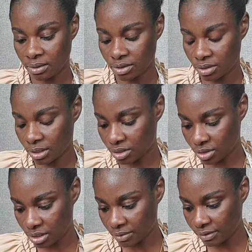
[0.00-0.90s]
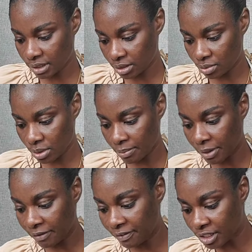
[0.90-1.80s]
You can just leave it this way.
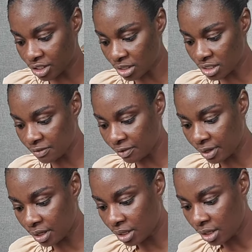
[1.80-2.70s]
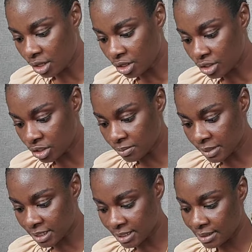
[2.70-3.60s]
But if it does fray, just
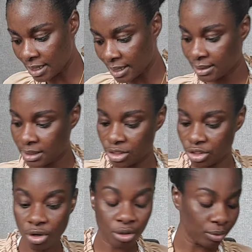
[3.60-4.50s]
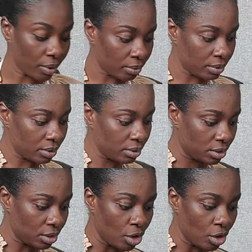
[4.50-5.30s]
make zigzag stitch all around it.